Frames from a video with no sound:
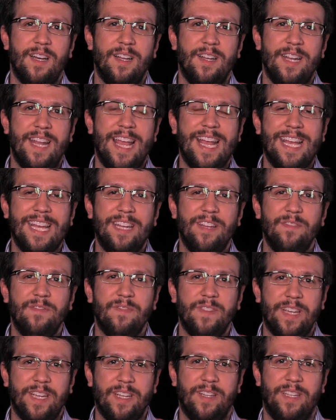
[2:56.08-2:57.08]
negative
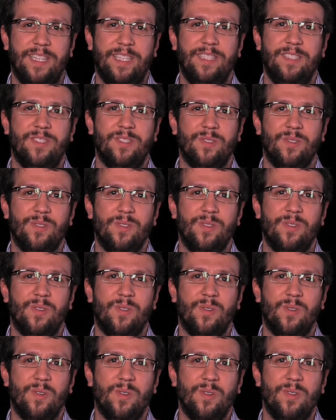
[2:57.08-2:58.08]
feelings
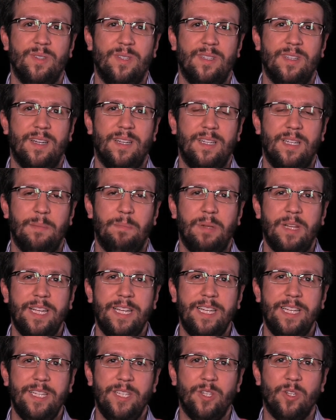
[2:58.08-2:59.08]
or
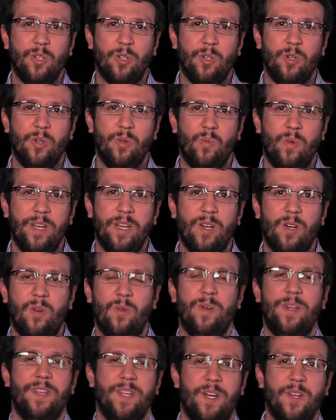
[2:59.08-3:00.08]
depleting your
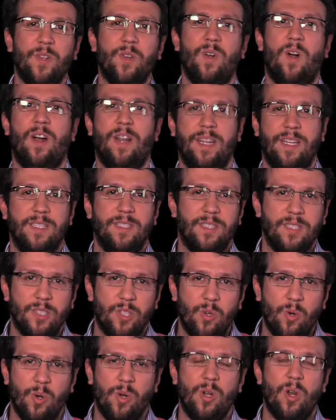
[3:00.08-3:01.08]
goodwill with other audiences
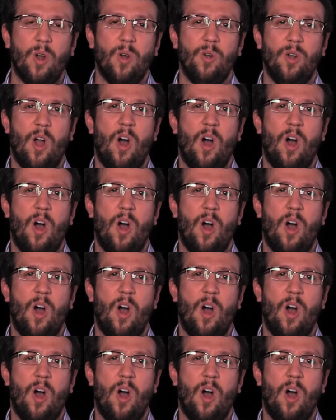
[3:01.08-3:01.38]
who are turned